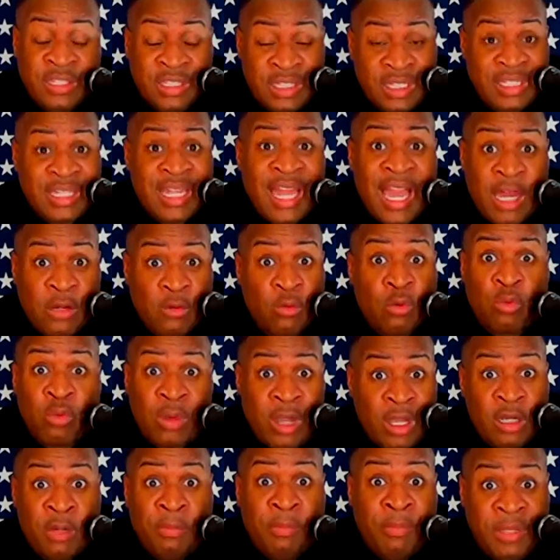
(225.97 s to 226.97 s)
society with
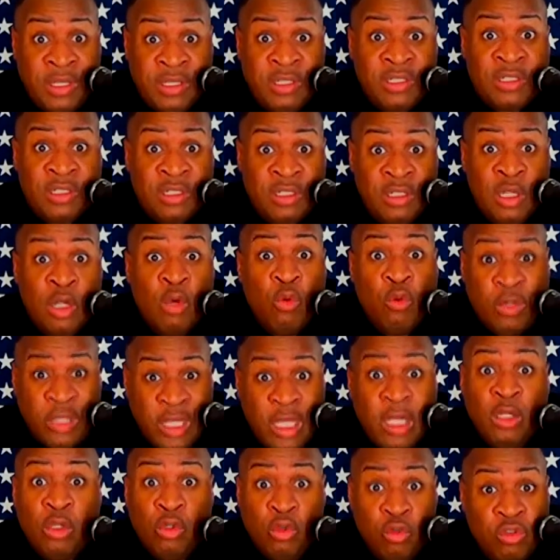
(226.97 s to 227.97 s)
regular businesses, well,
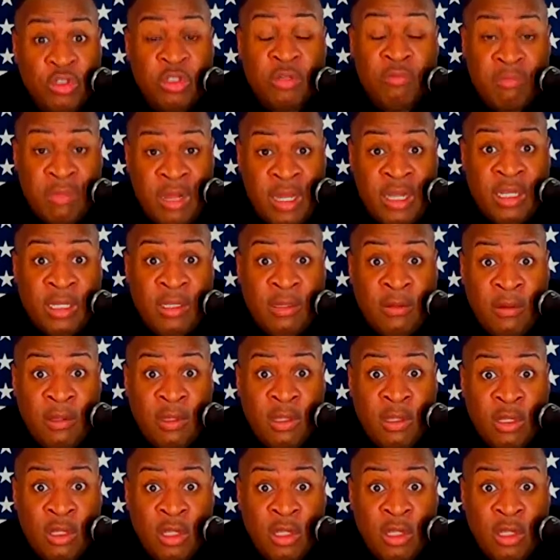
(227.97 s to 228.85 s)
they're losing money,